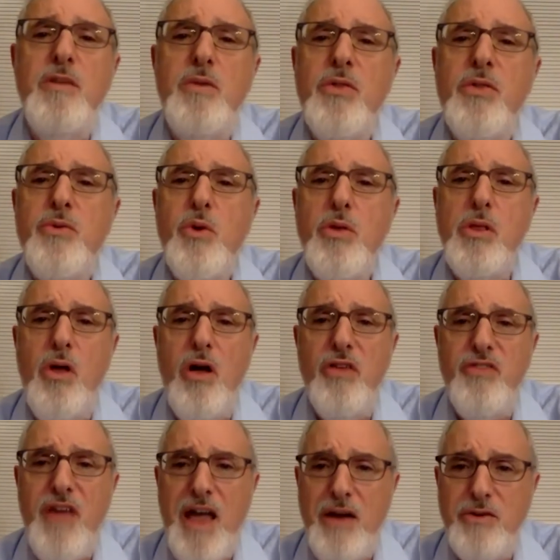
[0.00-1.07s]
We don't throw the
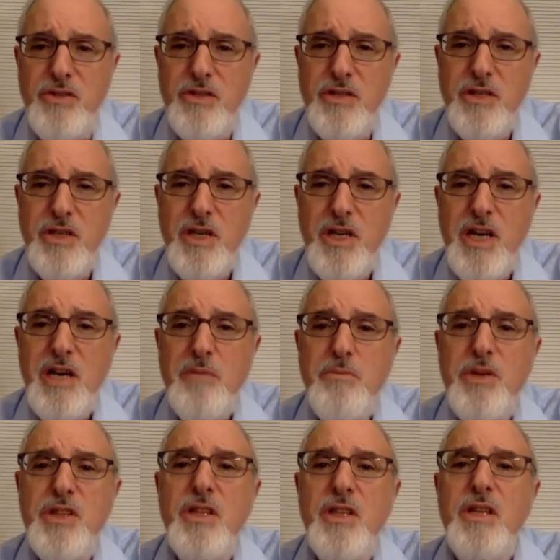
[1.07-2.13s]
laws out,
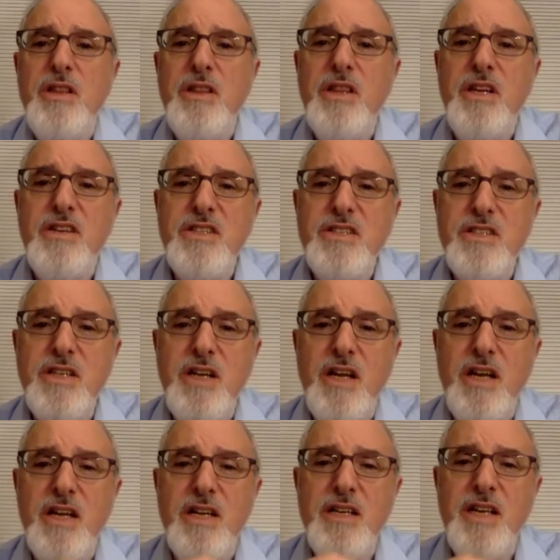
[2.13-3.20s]
but there's just
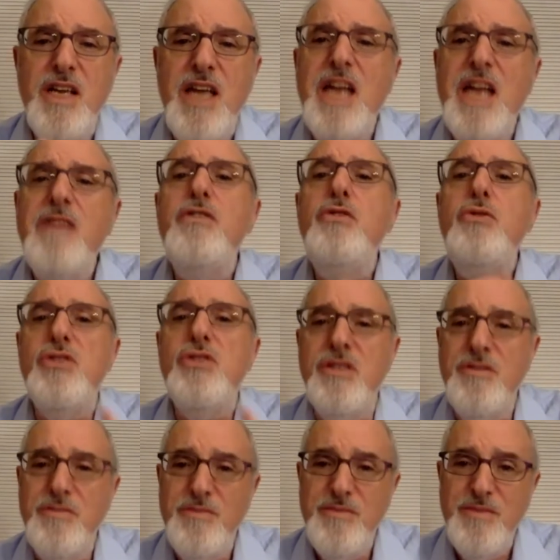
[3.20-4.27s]
uh, an evolution.